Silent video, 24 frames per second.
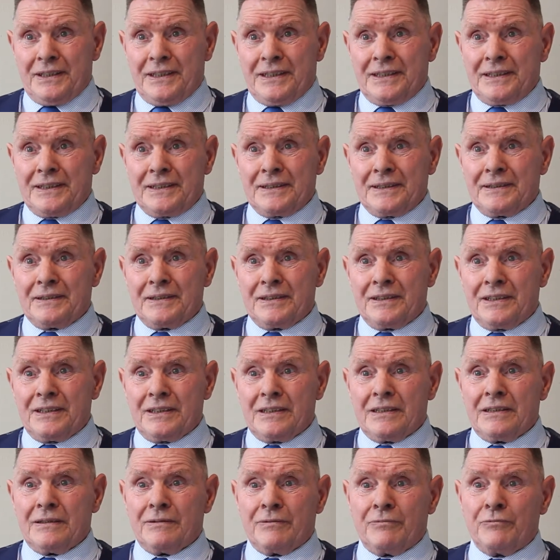And
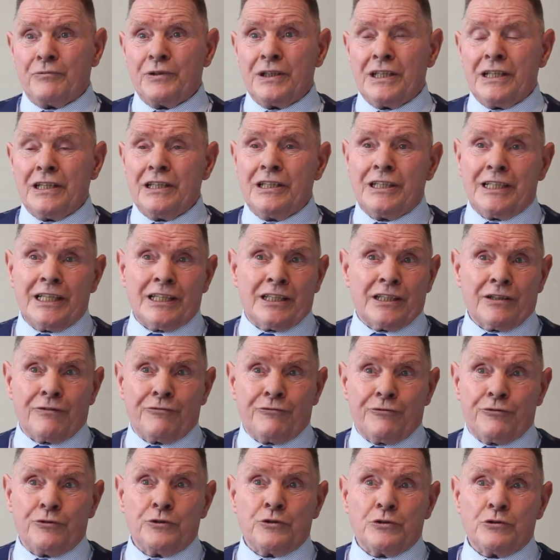we take a
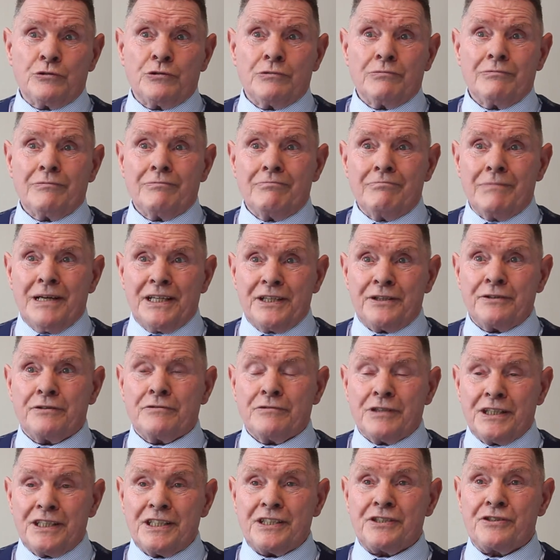full medical
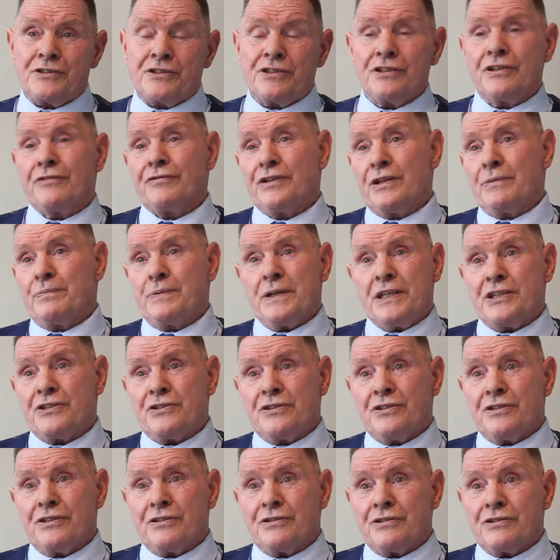history of the
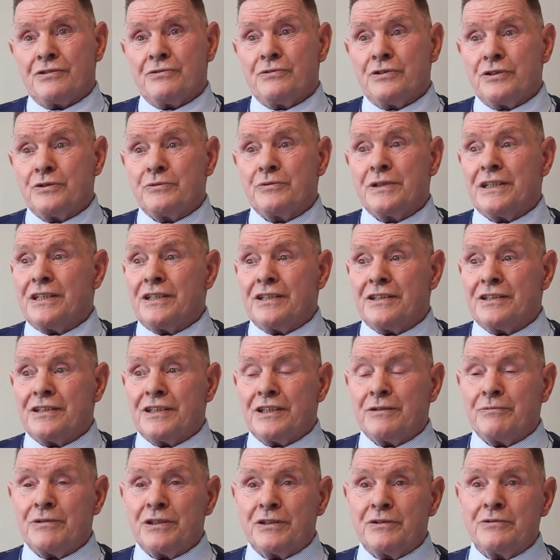patient. There is no way that
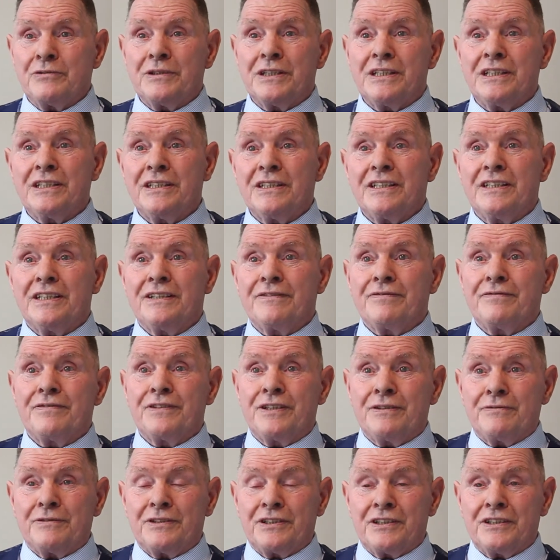they would go in if
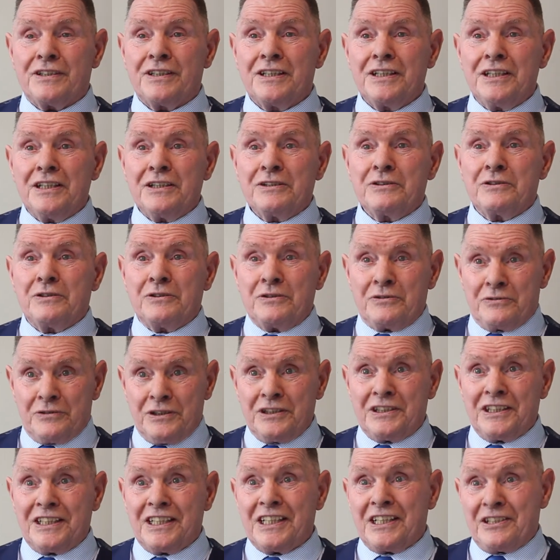there was a
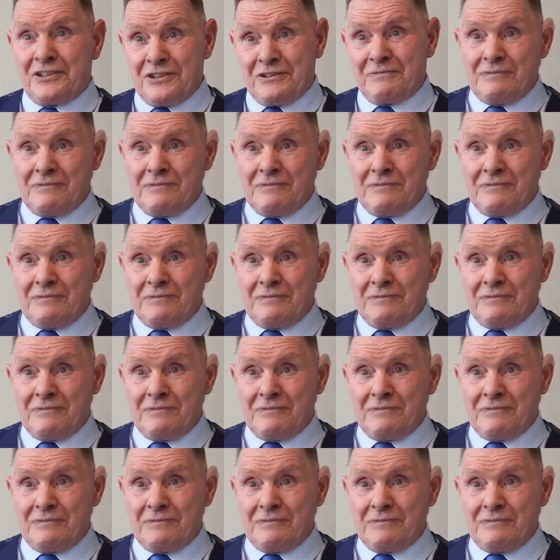contraindication.